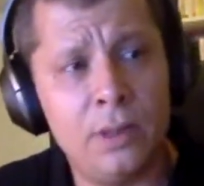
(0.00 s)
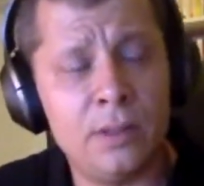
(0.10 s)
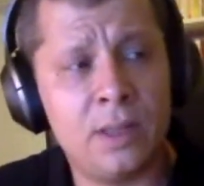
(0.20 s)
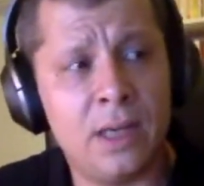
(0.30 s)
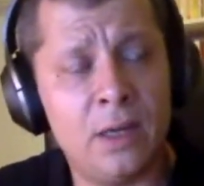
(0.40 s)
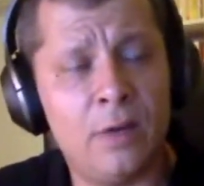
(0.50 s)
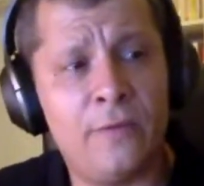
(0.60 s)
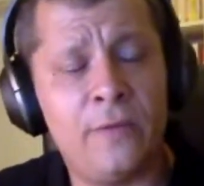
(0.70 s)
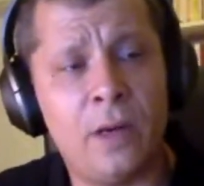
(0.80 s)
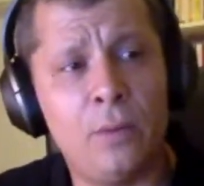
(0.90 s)
It's kind
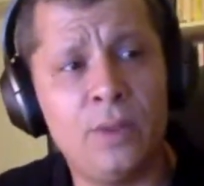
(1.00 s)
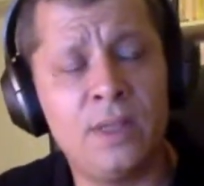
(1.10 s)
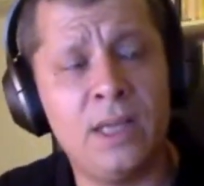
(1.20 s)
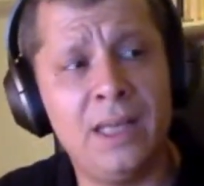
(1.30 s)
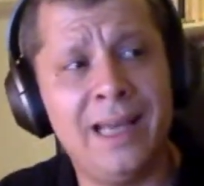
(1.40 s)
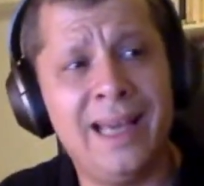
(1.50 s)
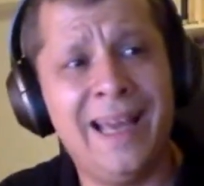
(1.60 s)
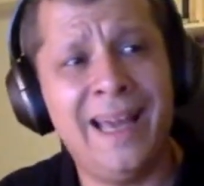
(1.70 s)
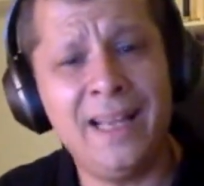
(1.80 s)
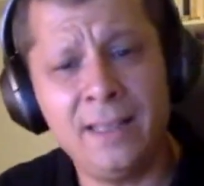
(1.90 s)
of, I would say,
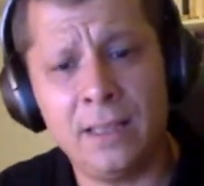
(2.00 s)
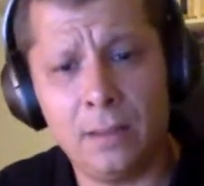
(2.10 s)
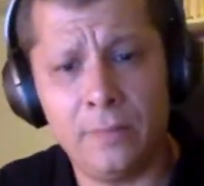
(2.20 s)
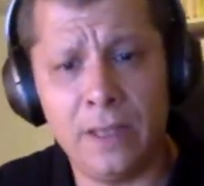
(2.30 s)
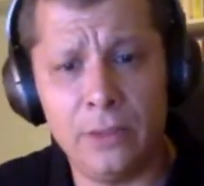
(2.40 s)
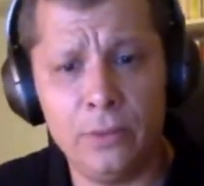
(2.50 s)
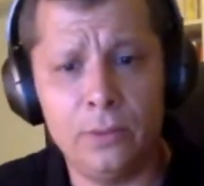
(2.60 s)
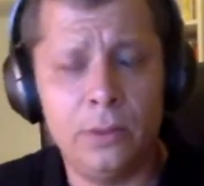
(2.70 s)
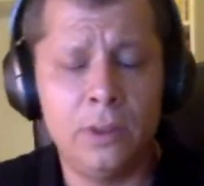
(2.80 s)
ethical value.